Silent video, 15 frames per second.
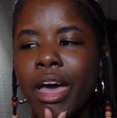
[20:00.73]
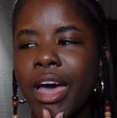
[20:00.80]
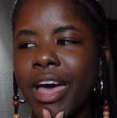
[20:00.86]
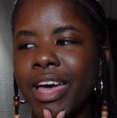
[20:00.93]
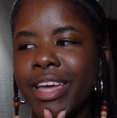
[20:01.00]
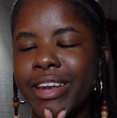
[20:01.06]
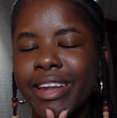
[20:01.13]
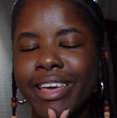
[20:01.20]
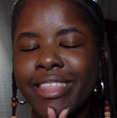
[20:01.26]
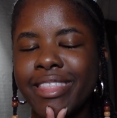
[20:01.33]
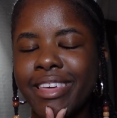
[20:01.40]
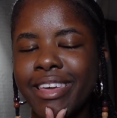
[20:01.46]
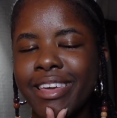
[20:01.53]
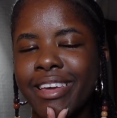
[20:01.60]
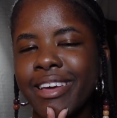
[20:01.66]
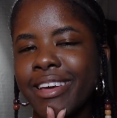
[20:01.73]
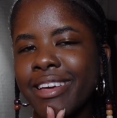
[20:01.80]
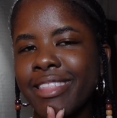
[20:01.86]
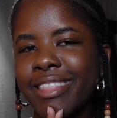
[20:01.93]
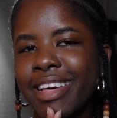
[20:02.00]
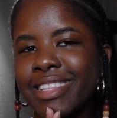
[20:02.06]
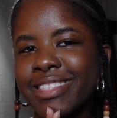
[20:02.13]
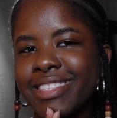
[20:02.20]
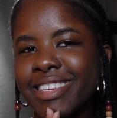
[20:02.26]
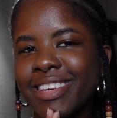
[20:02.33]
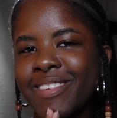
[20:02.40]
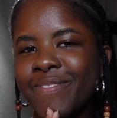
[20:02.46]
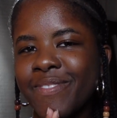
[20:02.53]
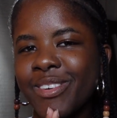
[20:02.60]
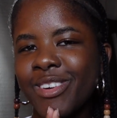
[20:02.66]
And I think that's
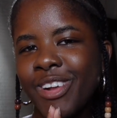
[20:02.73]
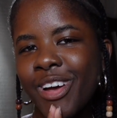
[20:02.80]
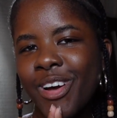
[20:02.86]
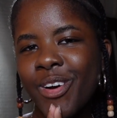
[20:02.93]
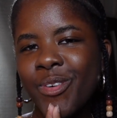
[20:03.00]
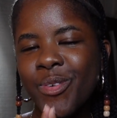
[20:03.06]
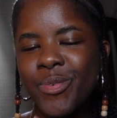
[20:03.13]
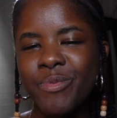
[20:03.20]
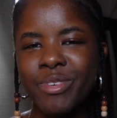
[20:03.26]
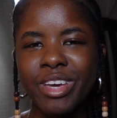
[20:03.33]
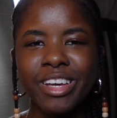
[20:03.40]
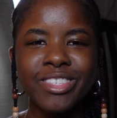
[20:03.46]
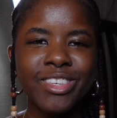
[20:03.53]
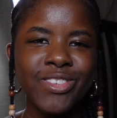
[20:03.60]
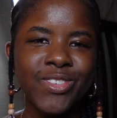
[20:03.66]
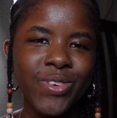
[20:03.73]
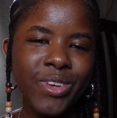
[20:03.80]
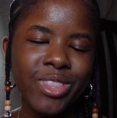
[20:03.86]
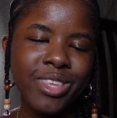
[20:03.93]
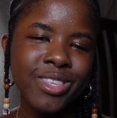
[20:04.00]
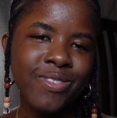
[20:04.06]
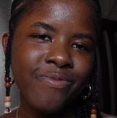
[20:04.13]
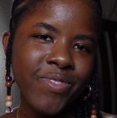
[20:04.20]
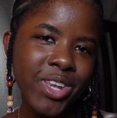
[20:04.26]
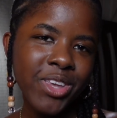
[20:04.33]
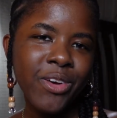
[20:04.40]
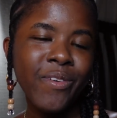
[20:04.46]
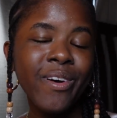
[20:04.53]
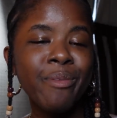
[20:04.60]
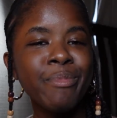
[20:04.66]
it for now. Hope you guys enjoyed this
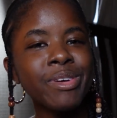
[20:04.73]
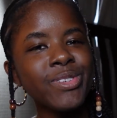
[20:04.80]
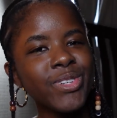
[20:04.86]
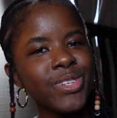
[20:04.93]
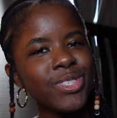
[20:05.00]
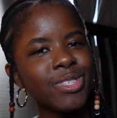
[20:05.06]
video, and make sure you